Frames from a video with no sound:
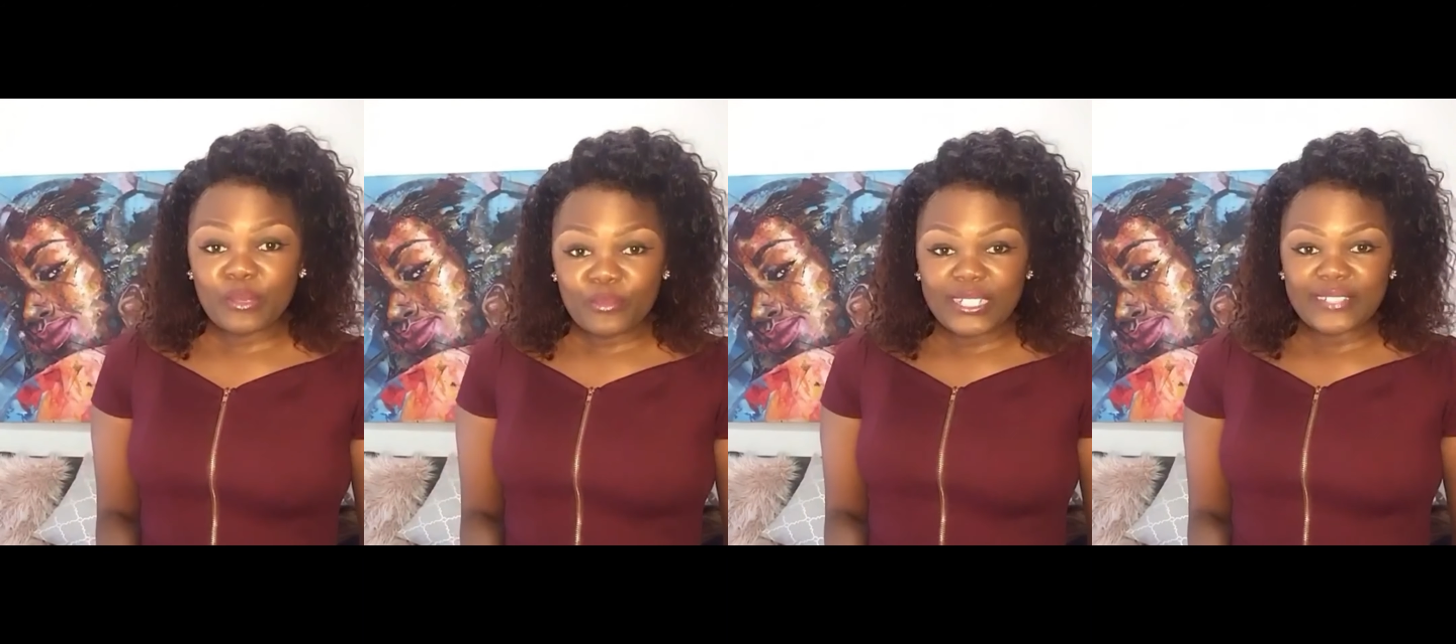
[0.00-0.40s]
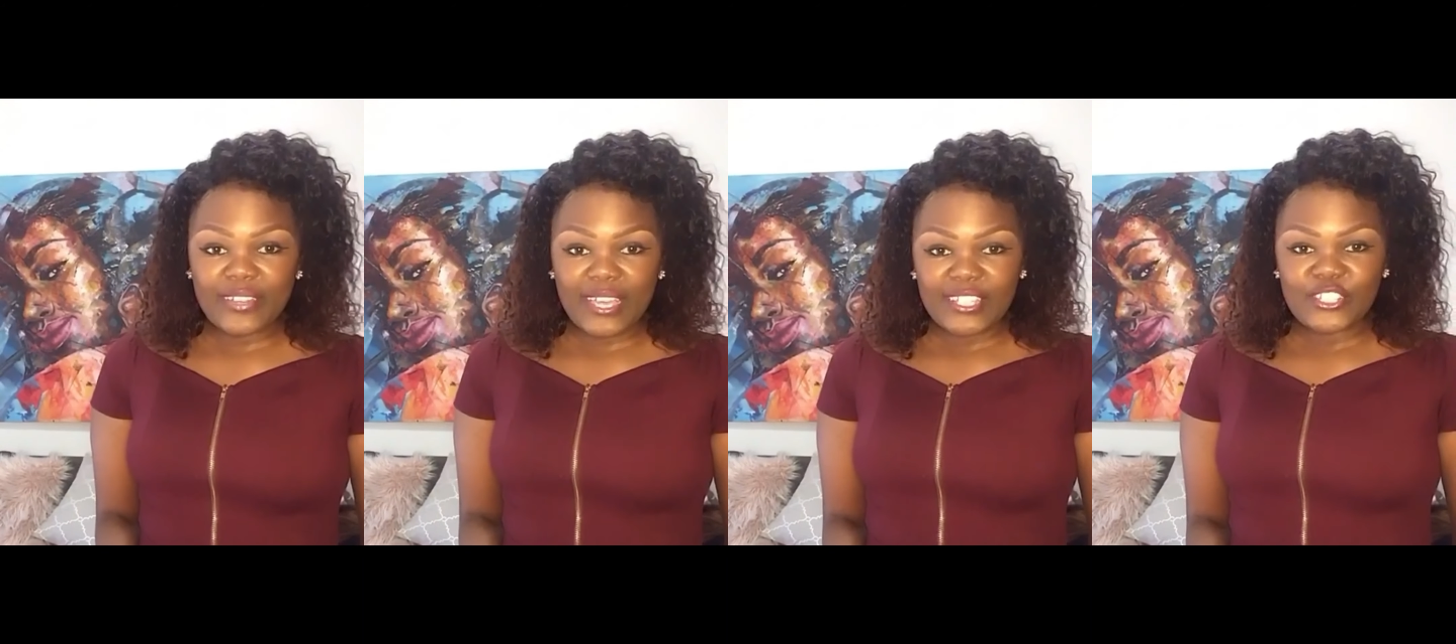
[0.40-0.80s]
Mulive
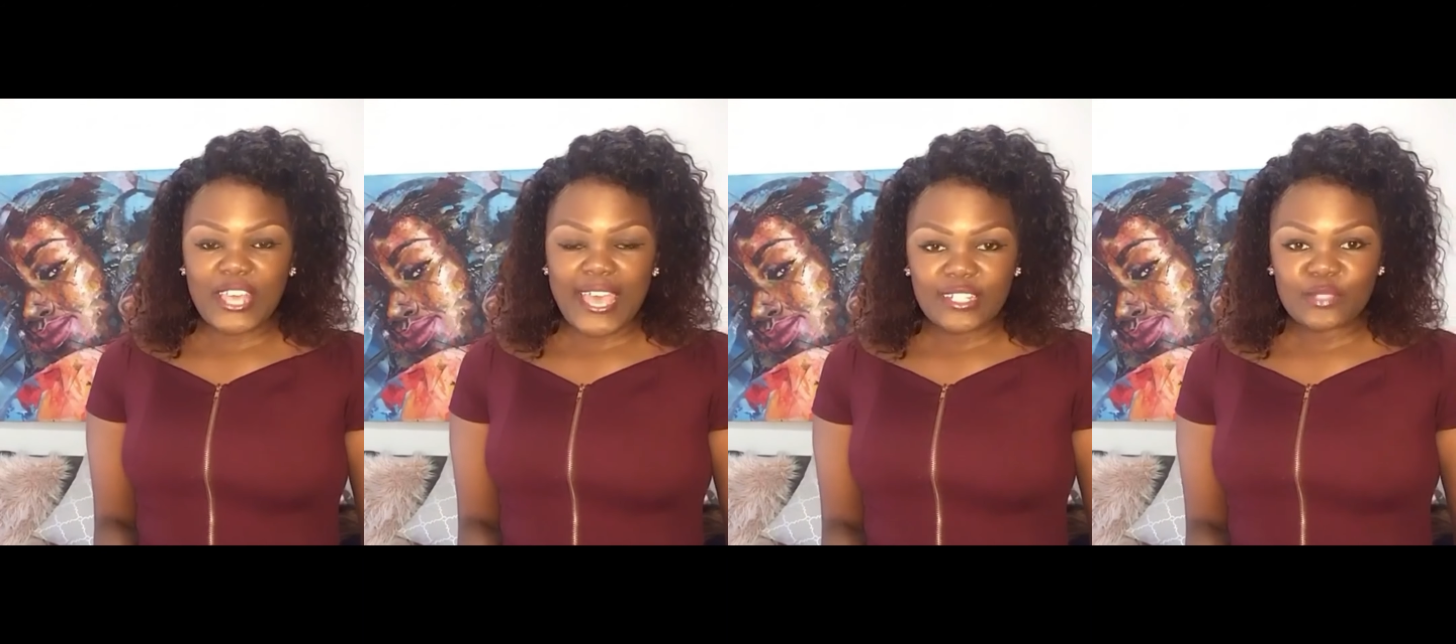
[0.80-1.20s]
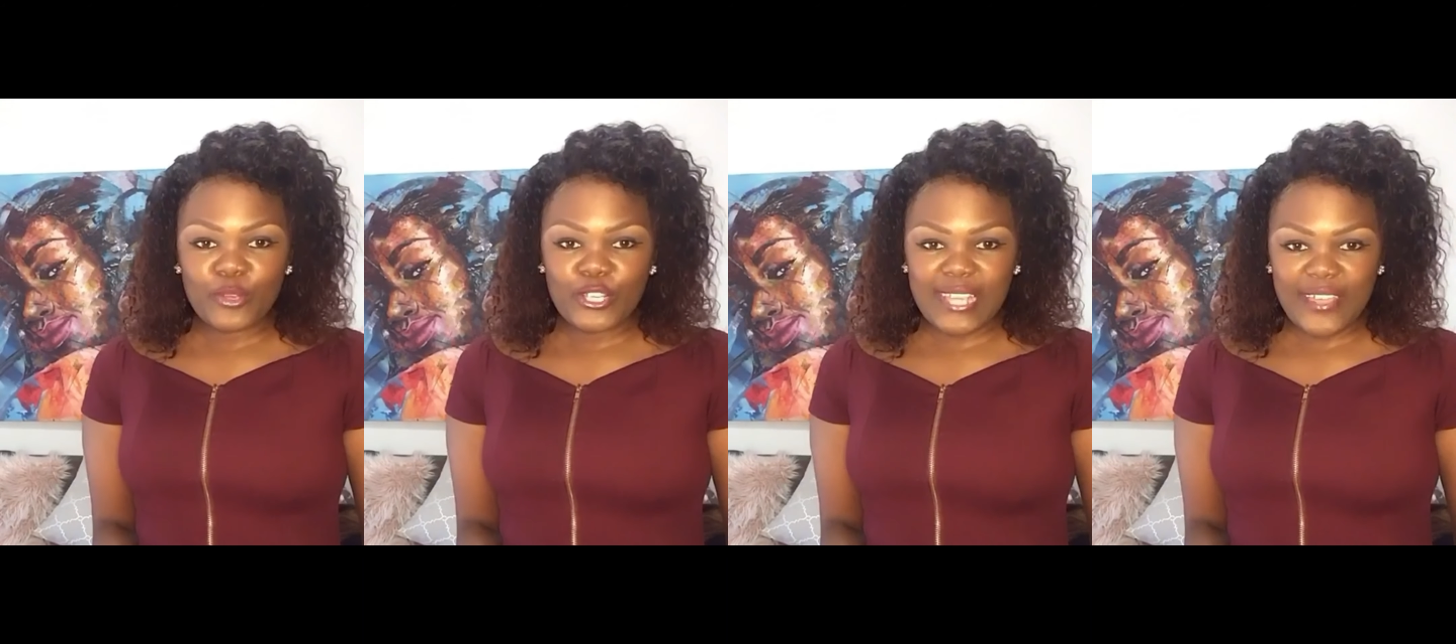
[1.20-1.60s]
in Johannesburg,
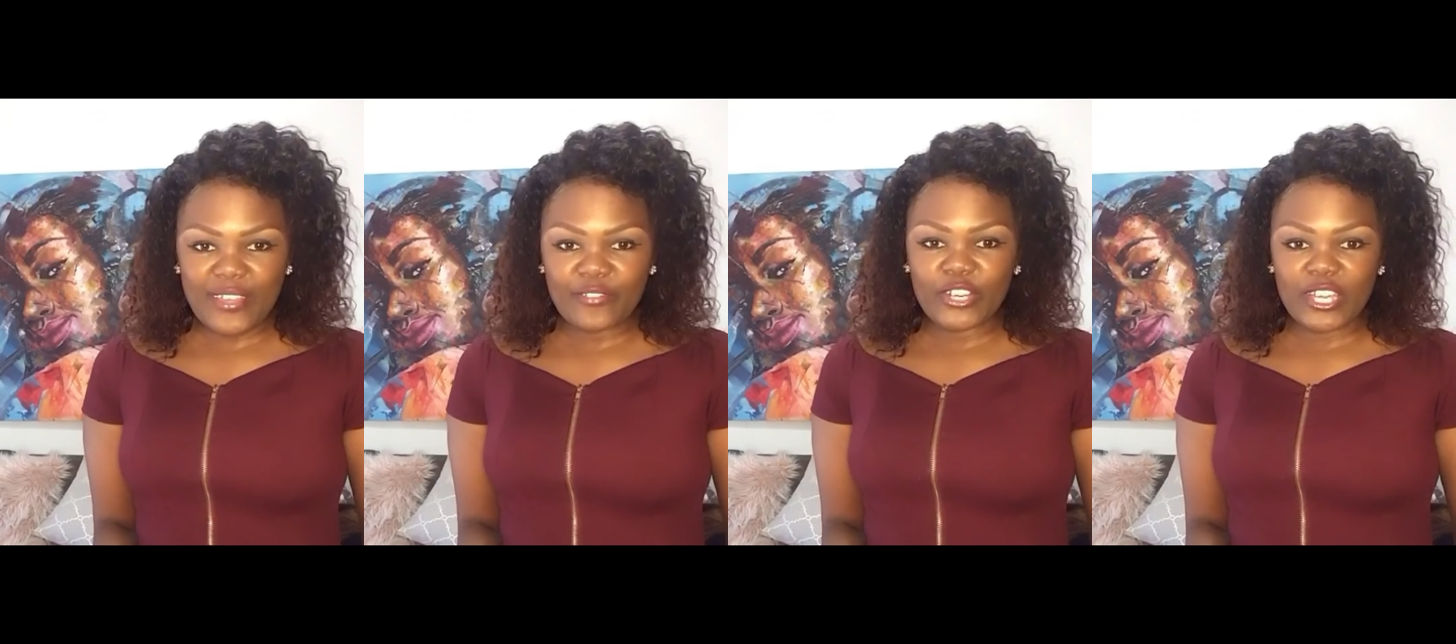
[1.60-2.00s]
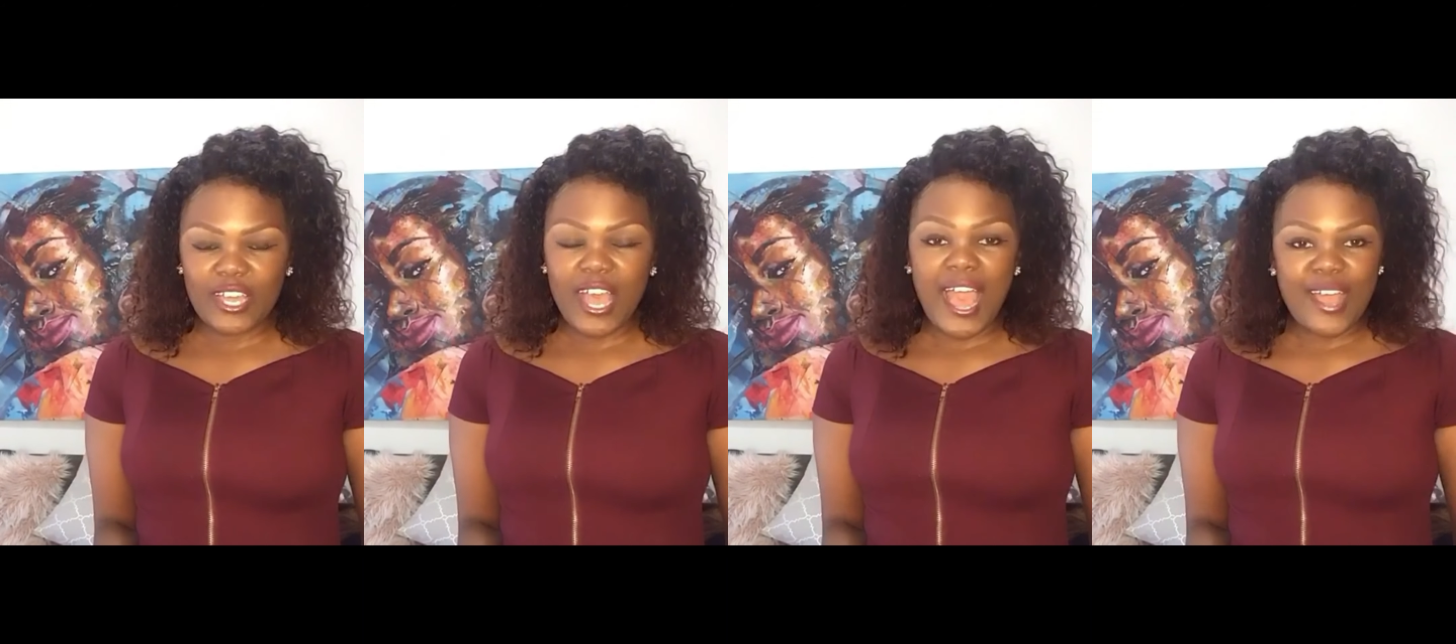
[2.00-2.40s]
South Africa.
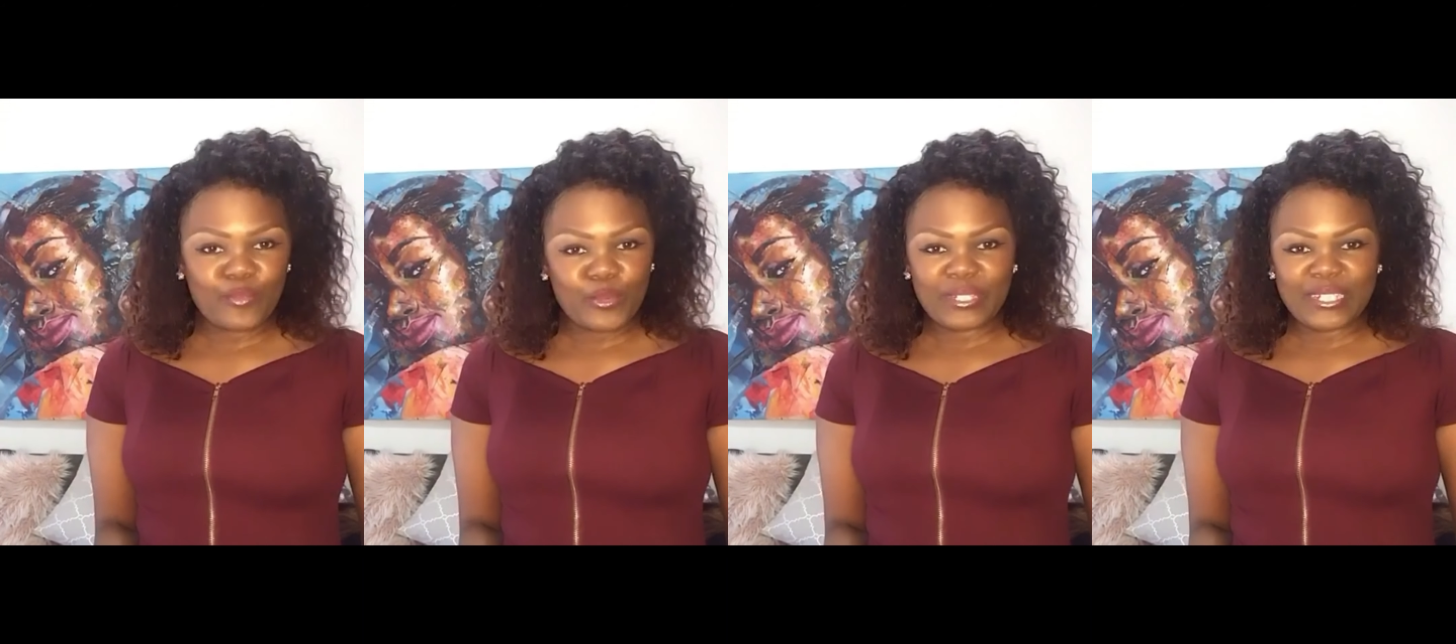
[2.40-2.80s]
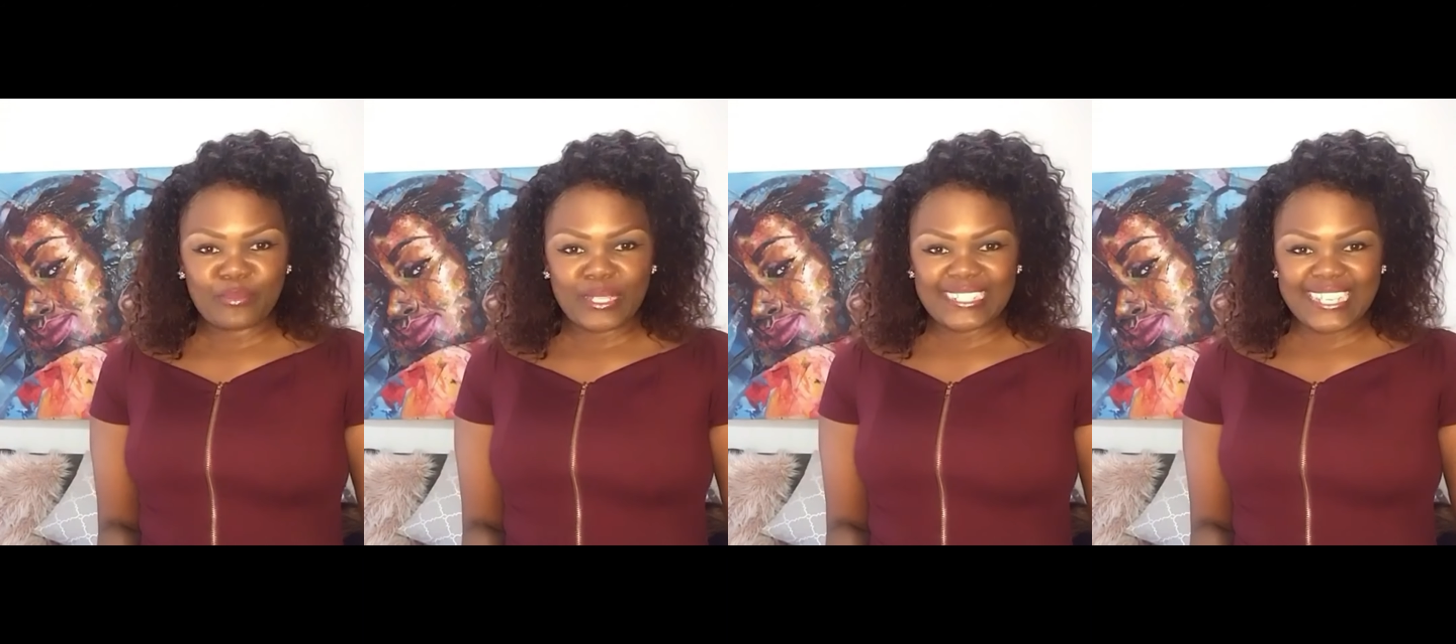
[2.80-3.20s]
I'm a woman in big
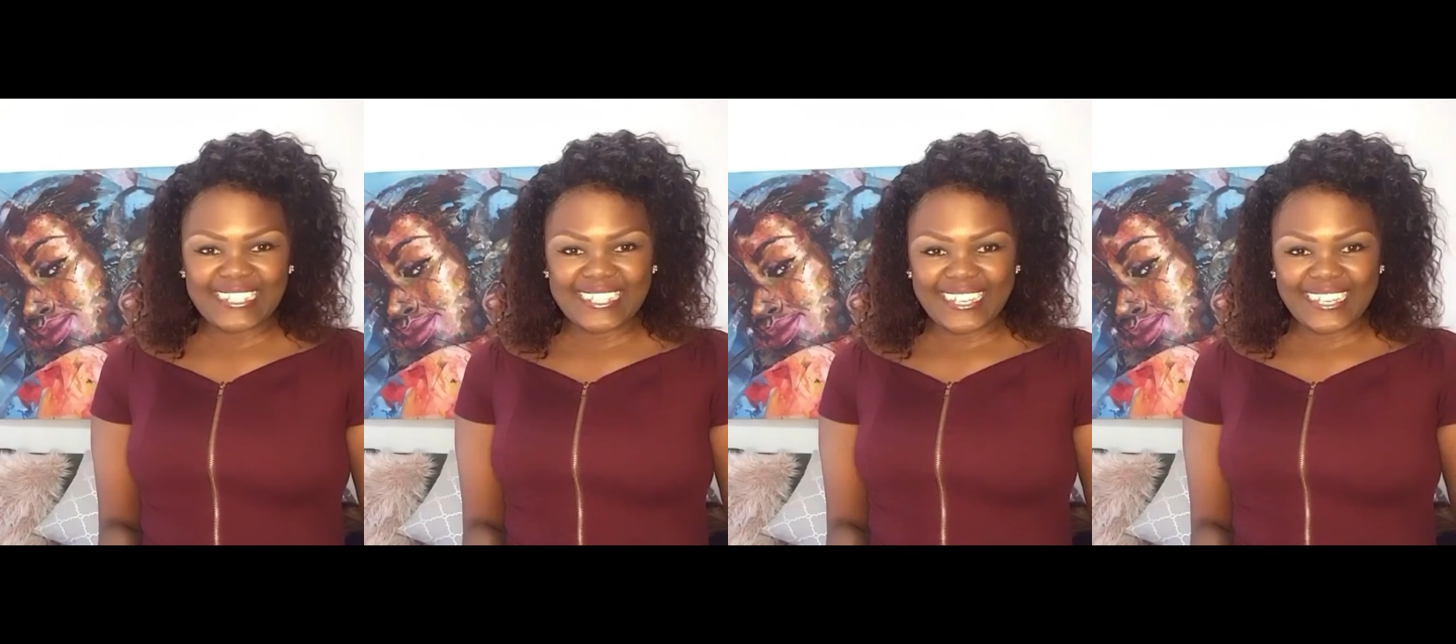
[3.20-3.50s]
data.